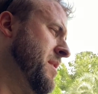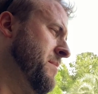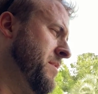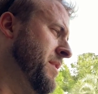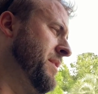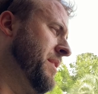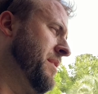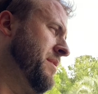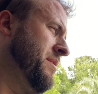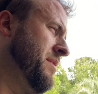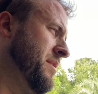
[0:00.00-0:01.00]
But it's
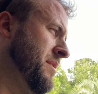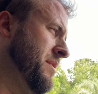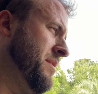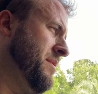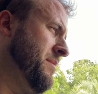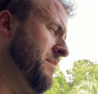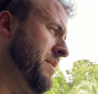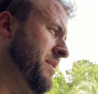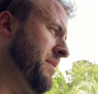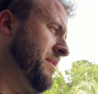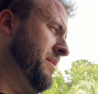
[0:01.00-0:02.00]
on, and
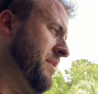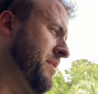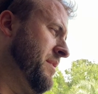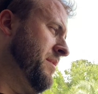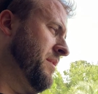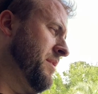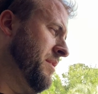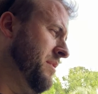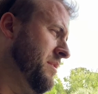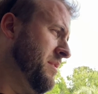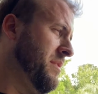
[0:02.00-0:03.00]
it looks
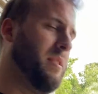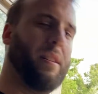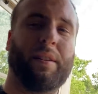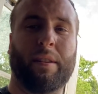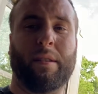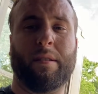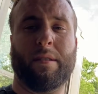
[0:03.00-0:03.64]
good. I like it.